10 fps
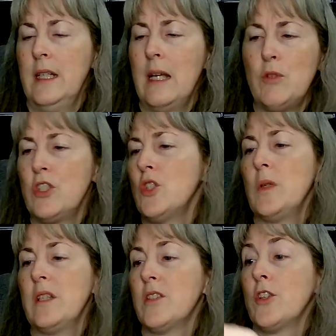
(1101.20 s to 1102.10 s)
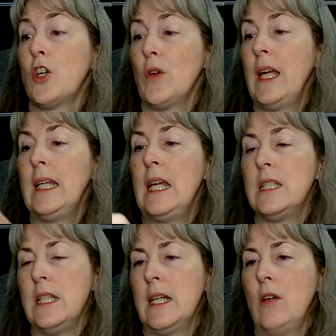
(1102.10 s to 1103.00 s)
And I'm just doing this on a gray
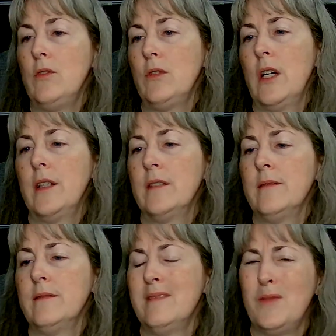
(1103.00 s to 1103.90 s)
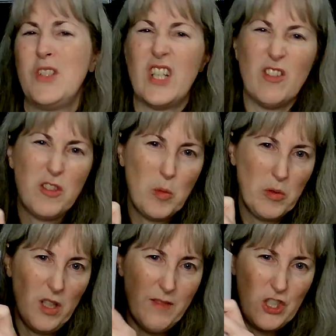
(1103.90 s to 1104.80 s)
18 count Lugana, which I don't
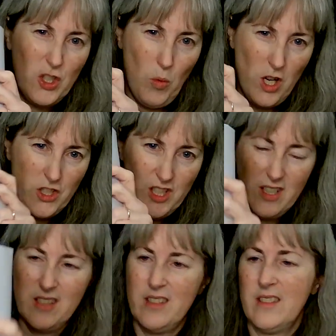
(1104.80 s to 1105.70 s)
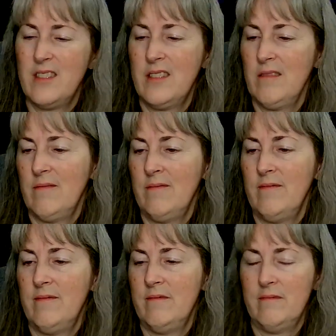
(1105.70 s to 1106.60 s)
super love. I should have washed it because it's
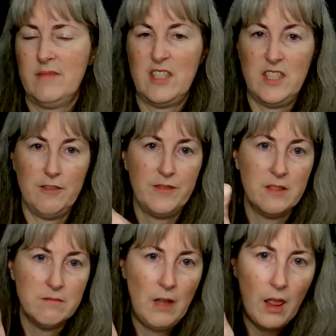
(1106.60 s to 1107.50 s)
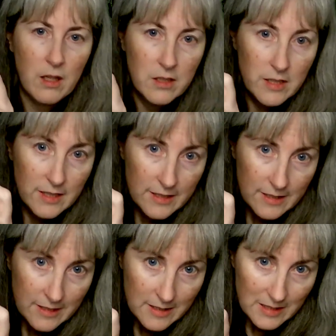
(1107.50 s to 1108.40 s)
stiff, and ugh.
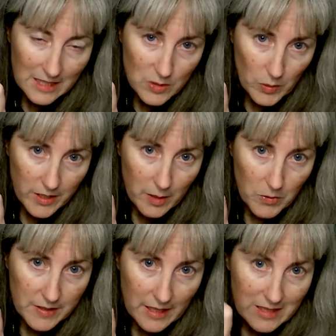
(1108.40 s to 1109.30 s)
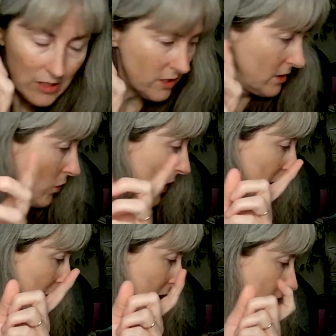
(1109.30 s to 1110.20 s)
That's where I am on that. This, oh, I
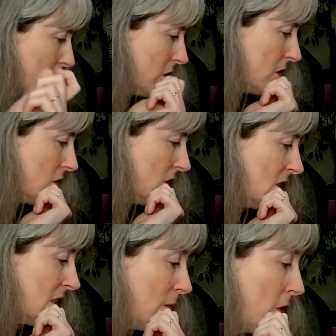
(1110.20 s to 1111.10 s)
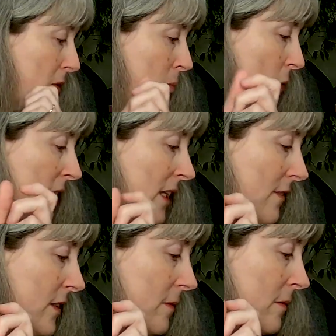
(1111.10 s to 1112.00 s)
think I have this one too. This I am
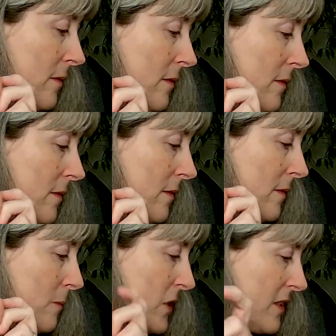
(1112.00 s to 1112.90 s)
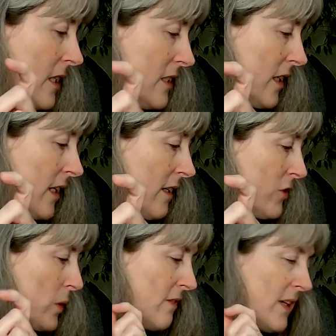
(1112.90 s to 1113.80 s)
3.11% done out
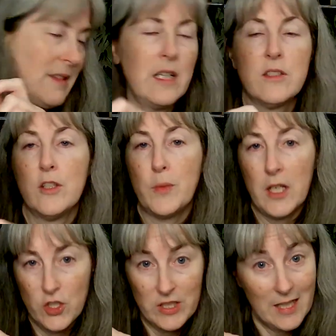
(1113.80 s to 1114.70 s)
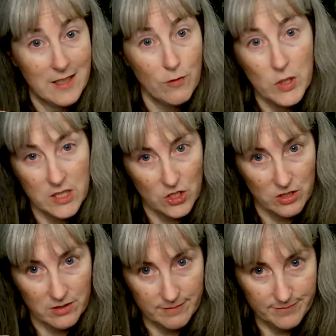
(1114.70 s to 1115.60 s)
of 25,394
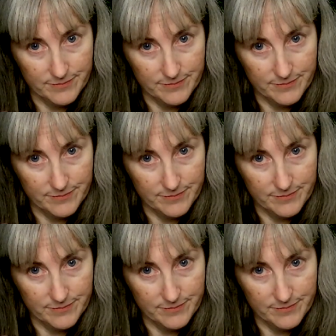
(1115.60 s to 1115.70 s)
stitches.